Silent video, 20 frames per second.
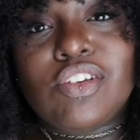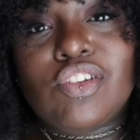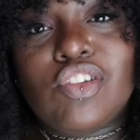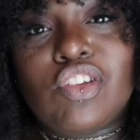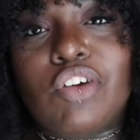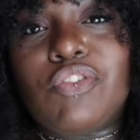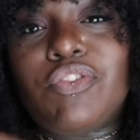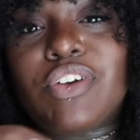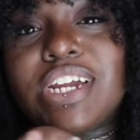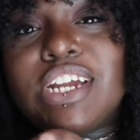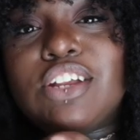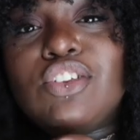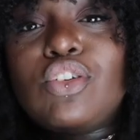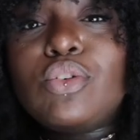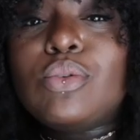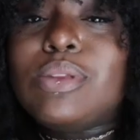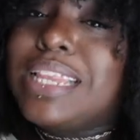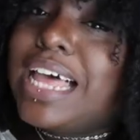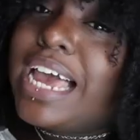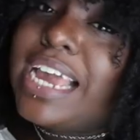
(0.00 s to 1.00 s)
Don't forget
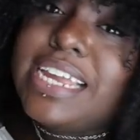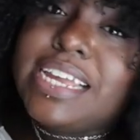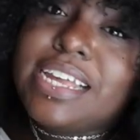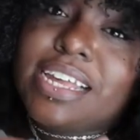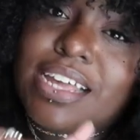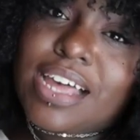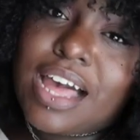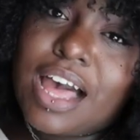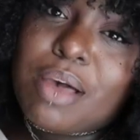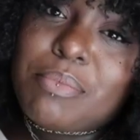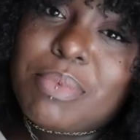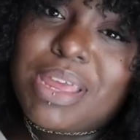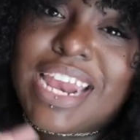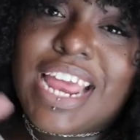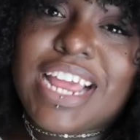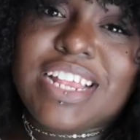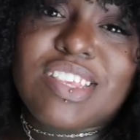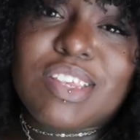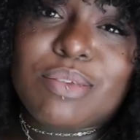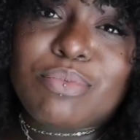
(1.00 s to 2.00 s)
to like, comment,
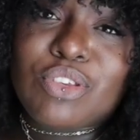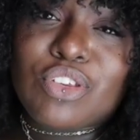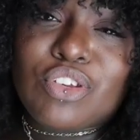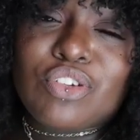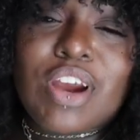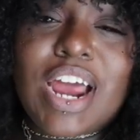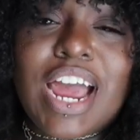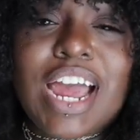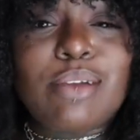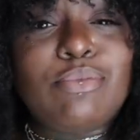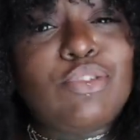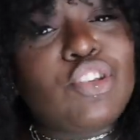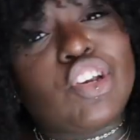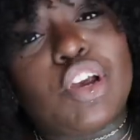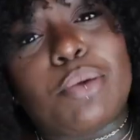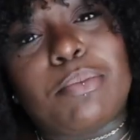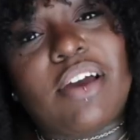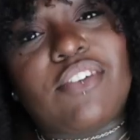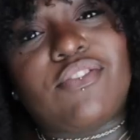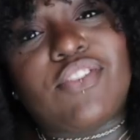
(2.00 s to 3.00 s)
and subscribe.
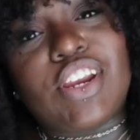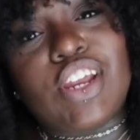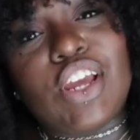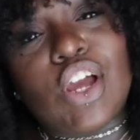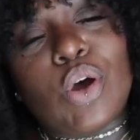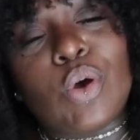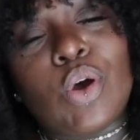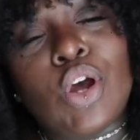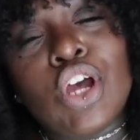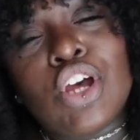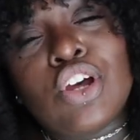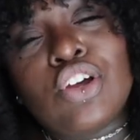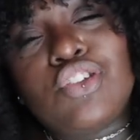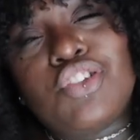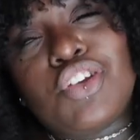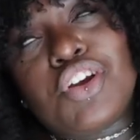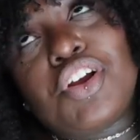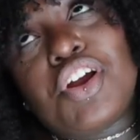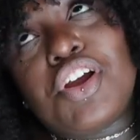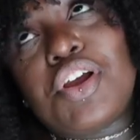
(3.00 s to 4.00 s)
Share my video.
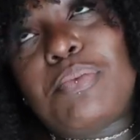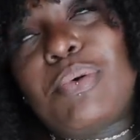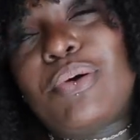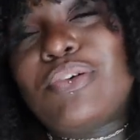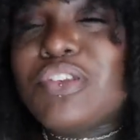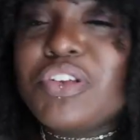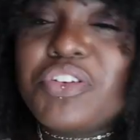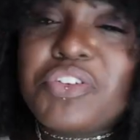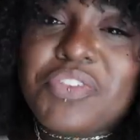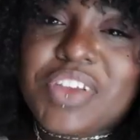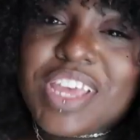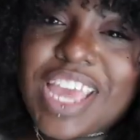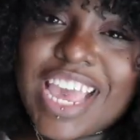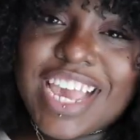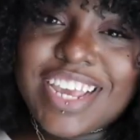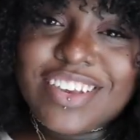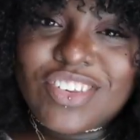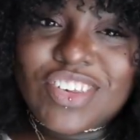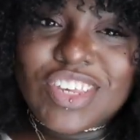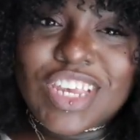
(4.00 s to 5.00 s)
Turn on your post
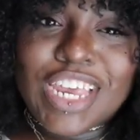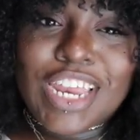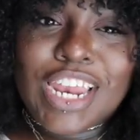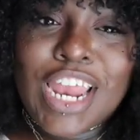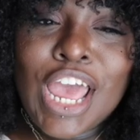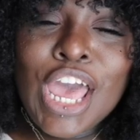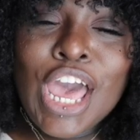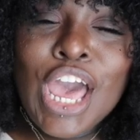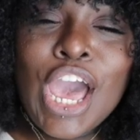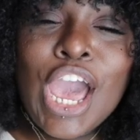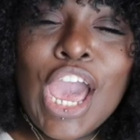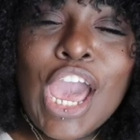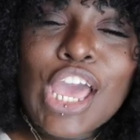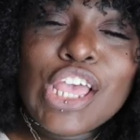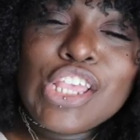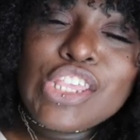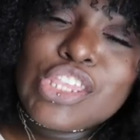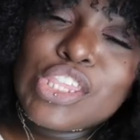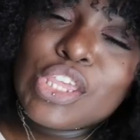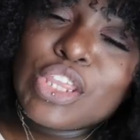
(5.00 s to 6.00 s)
notification
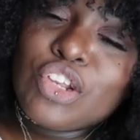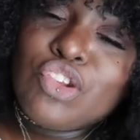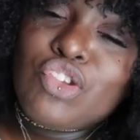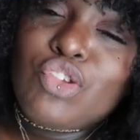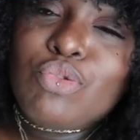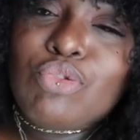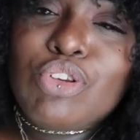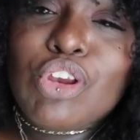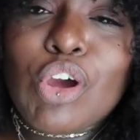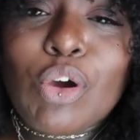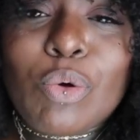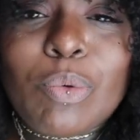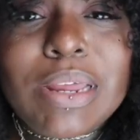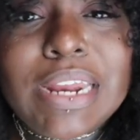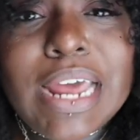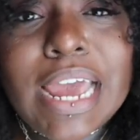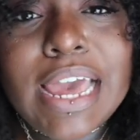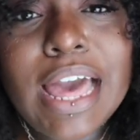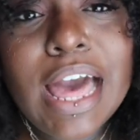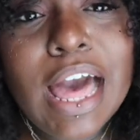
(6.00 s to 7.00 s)
so that you know when
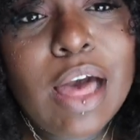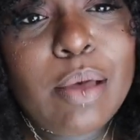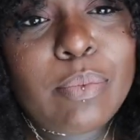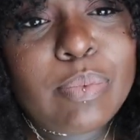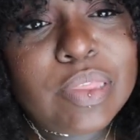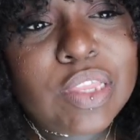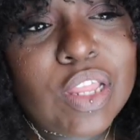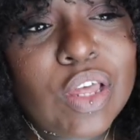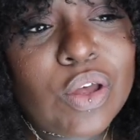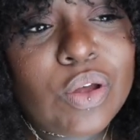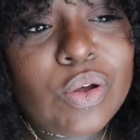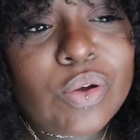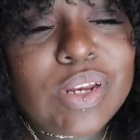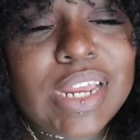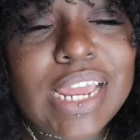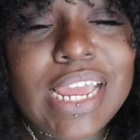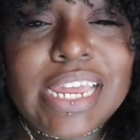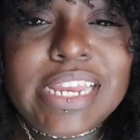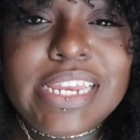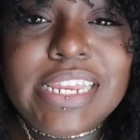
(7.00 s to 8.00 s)
I
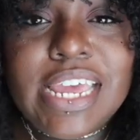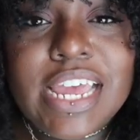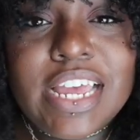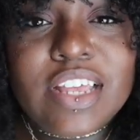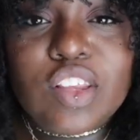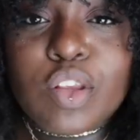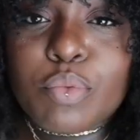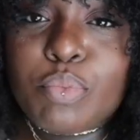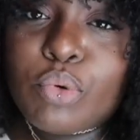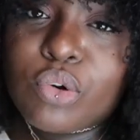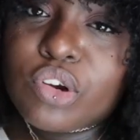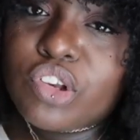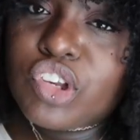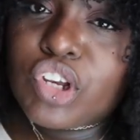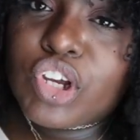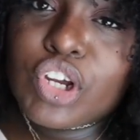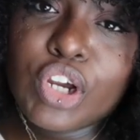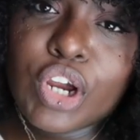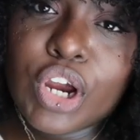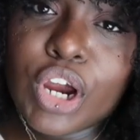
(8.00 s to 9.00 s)
upload. And yeah, support
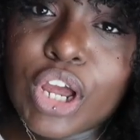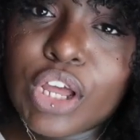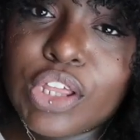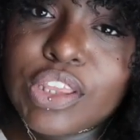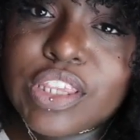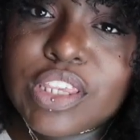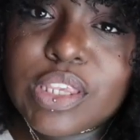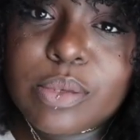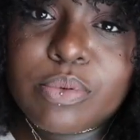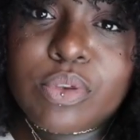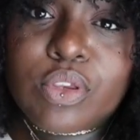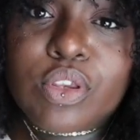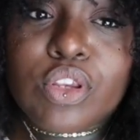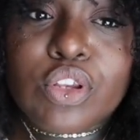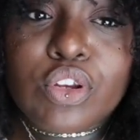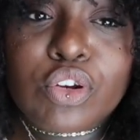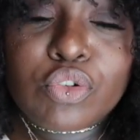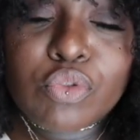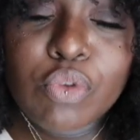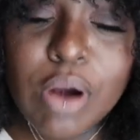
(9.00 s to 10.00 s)
your girl. The
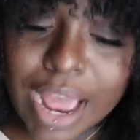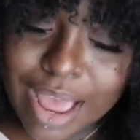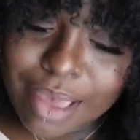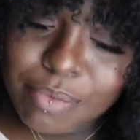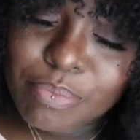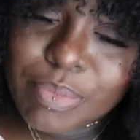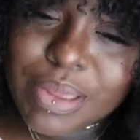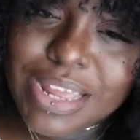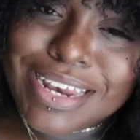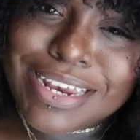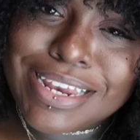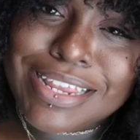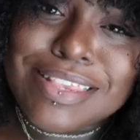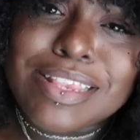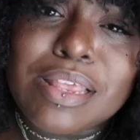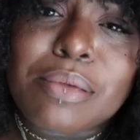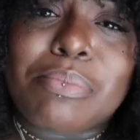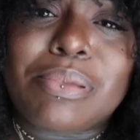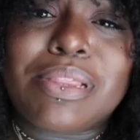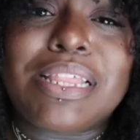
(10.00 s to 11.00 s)
subscribe button is
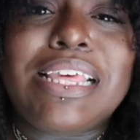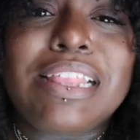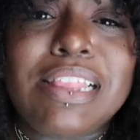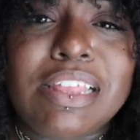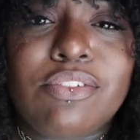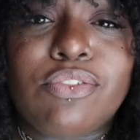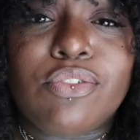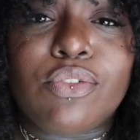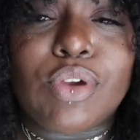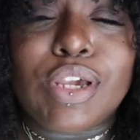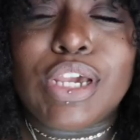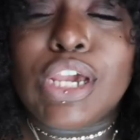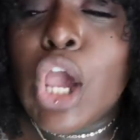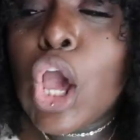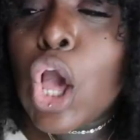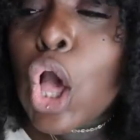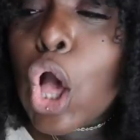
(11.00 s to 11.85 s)
completely free.